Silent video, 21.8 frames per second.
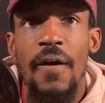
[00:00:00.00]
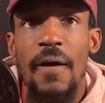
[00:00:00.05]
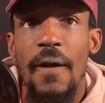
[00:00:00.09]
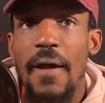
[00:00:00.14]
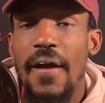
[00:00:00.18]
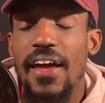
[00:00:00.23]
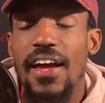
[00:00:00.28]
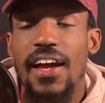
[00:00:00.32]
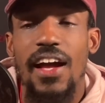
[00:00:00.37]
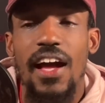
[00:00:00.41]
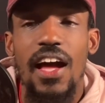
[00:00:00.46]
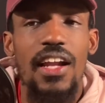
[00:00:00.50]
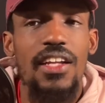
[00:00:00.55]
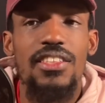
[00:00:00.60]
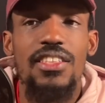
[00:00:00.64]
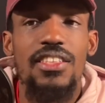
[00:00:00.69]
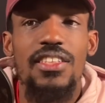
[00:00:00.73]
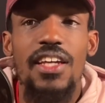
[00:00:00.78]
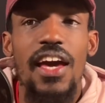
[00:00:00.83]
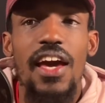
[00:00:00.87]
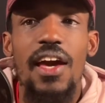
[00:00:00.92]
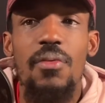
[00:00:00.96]
it kind of
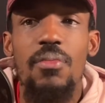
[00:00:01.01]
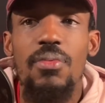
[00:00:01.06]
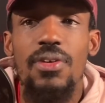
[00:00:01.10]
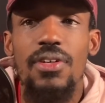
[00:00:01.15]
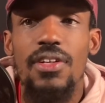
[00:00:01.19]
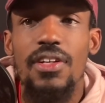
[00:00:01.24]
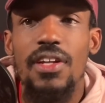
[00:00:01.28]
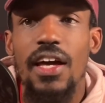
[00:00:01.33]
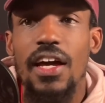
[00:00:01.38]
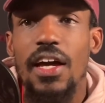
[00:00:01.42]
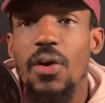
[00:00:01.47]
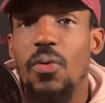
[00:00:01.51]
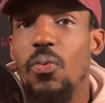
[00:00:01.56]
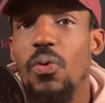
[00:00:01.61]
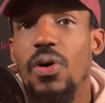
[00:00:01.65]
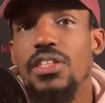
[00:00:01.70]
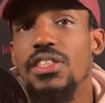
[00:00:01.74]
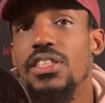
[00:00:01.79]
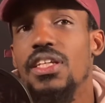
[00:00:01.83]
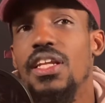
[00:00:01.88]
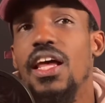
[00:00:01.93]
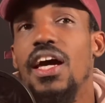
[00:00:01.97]
just happened. Like, it
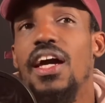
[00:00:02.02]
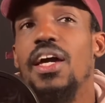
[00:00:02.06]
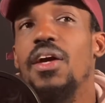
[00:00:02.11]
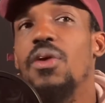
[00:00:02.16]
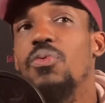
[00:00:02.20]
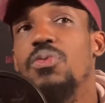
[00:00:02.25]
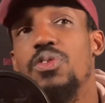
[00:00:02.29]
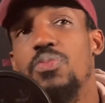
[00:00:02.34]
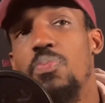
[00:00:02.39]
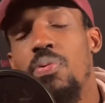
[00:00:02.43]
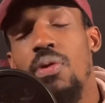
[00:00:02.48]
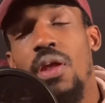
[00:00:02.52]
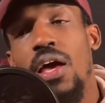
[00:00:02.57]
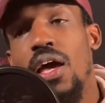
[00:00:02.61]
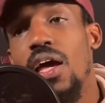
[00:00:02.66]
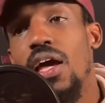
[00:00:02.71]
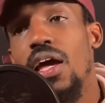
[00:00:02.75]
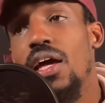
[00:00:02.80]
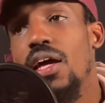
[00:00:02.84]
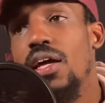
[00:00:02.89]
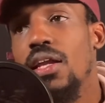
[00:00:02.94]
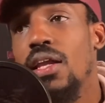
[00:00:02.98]
wasn't like it was
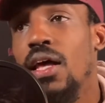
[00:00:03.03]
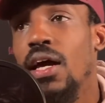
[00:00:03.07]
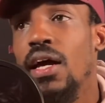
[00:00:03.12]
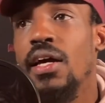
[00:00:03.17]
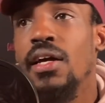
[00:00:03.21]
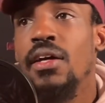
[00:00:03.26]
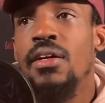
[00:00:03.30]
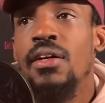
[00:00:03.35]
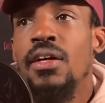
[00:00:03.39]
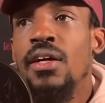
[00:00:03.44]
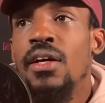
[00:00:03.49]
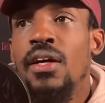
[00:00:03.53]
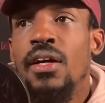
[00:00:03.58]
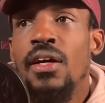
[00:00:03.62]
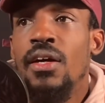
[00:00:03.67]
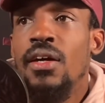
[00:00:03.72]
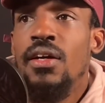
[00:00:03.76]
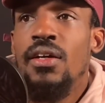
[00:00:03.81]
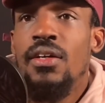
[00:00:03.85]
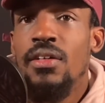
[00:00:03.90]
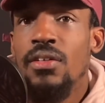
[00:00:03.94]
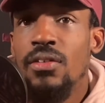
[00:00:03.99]
planned. Like,
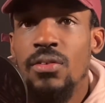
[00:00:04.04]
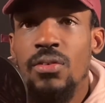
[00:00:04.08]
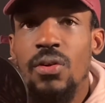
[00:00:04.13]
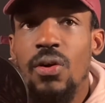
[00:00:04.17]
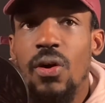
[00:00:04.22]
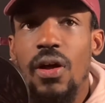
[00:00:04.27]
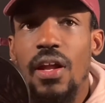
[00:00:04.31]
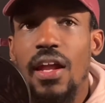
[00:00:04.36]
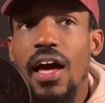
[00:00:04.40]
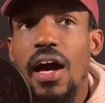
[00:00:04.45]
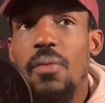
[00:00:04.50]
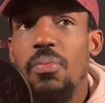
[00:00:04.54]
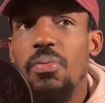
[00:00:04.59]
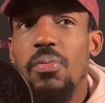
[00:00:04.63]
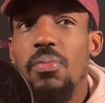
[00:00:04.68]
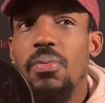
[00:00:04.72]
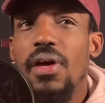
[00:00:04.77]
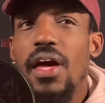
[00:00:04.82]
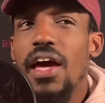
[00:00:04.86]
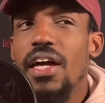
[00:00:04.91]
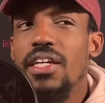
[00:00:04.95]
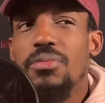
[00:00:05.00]
you know, a lot of
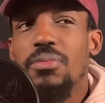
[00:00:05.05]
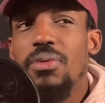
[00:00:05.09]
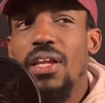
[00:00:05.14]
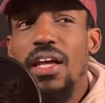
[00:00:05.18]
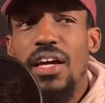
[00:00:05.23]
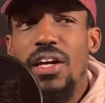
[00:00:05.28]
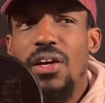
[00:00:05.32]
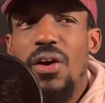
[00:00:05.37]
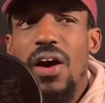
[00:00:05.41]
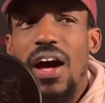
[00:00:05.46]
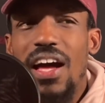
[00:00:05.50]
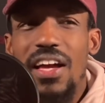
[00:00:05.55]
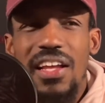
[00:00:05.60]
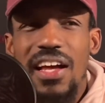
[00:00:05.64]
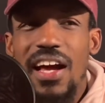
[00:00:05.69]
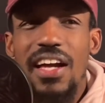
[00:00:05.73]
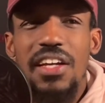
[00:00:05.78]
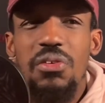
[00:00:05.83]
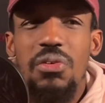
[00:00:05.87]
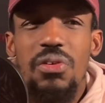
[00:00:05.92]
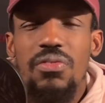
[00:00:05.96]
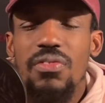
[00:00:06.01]
people ask me, like, yo, how
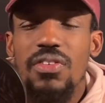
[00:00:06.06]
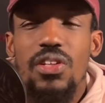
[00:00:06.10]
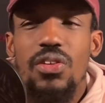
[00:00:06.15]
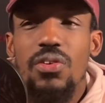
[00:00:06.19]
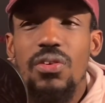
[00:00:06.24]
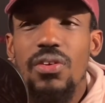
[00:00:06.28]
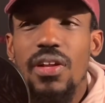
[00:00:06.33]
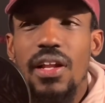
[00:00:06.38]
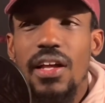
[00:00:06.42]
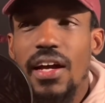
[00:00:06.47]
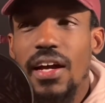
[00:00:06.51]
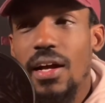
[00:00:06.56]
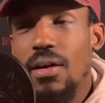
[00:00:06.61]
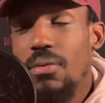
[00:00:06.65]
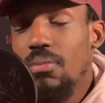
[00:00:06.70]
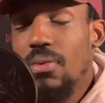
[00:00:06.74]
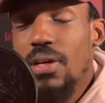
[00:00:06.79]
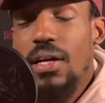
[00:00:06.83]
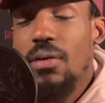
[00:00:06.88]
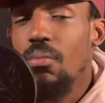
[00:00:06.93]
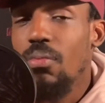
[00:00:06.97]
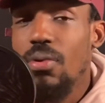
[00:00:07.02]
you even do it? Like, I'm
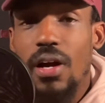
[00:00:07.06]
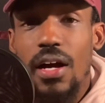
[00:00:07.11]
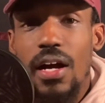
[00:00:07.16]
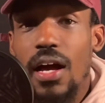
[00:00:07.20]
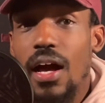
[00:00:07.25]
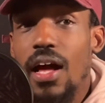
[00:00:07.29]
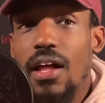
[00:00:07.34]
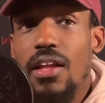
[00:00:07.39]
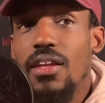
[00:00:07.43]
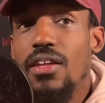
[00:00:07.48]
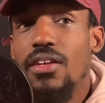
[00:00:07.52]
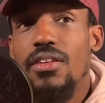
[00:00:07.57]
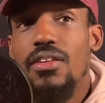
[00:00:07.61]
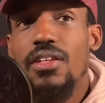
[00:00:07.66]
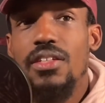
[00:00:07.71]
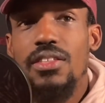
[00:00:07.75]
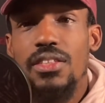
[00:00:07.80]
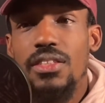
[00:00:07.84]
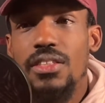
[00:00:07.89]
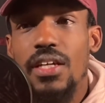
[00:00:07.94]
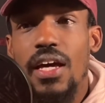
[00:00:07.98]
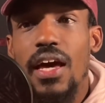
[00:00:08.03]
like, bro, I literally
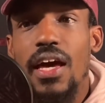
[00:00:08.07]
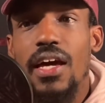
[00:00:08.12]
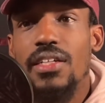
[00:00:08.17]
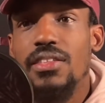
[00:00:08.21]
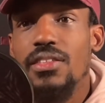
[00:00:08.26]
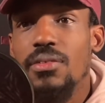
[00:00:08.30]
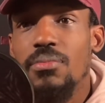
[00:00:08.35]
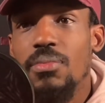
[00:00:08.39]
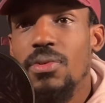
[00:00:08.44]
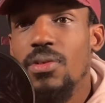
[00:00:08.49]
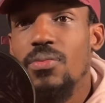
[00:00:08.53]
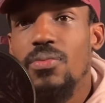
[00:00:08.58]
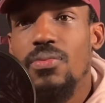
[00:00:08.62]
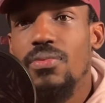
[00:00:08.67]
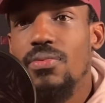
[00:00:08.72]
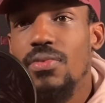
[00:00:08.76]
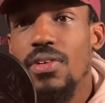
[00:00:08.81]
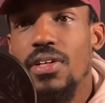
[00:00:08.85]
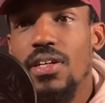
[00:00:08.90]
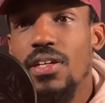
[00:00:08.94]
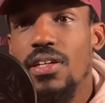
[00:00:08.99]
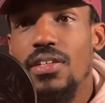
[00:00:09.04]
just asked him
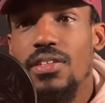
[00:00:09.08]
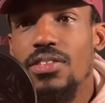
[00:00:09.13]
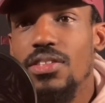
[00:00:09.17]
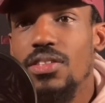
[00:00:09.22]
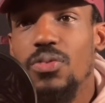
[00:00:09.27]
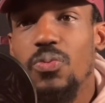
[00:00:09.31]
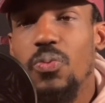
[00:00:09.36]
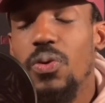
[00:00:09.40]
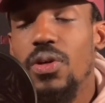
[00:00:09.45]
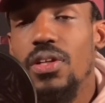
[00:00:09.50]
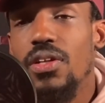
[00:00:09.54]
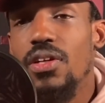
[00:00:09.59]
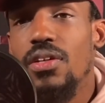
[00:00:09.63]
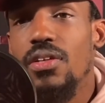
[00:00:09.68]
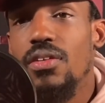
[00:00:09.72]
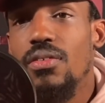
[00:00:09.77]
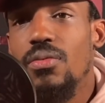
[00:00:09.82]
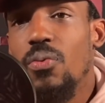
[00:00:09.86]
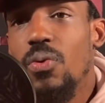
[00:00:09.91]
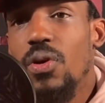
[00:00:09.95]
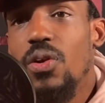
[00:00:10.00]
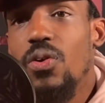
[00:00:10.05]
and just
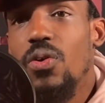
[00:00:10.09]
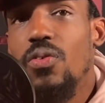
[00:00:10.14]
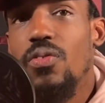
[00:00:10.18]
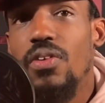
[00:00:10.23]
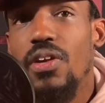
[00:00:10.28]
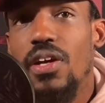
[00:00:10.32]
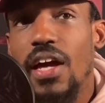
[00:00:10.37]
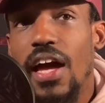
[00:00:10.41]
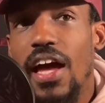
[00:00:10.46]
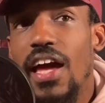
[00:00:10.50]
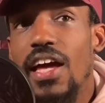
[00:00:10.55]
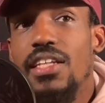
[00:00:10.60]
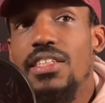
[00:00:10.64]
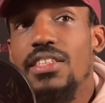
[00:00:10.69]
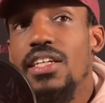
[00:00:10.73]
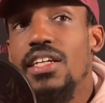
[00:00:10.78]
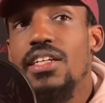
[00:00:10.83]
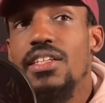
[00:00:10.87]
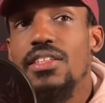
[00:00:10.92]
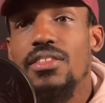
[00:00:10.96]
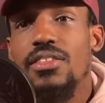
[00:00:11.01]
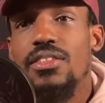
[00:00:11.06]
went over there. I had
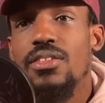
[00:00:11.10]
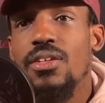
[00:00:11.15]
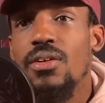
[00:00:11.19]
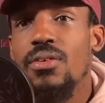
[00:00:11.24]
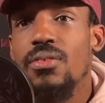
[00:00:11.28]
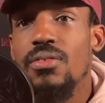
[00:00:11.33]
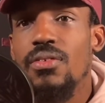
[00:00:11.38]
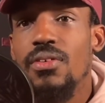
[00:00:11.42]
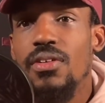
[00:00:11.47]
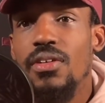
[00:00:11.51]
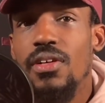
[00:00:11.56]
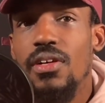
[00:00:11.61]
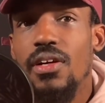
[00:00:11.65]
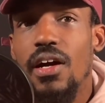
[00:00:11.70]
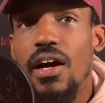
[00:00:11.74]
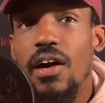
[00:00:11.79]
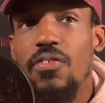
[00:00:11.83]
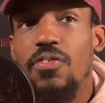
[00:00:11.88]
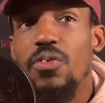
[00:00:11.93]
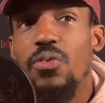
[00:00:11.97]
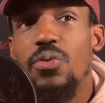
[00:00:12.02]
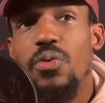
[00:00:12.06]
tickets, so I
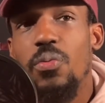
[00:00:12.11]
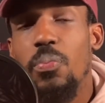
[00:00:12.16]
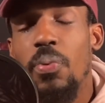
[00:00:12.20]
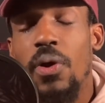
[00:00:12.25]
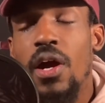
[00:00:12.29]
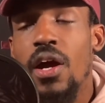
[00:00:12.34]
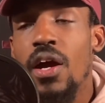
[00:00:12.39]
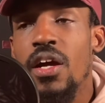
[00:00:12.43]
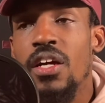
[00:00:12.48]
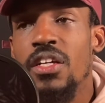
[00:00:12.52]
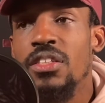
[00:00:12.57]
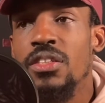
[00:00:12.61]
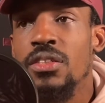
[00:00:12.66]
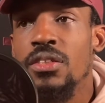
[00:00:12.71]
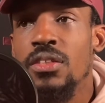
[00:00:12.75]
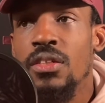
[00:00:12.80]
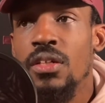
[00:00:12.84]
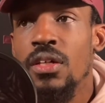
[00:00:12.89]
flew to Paris,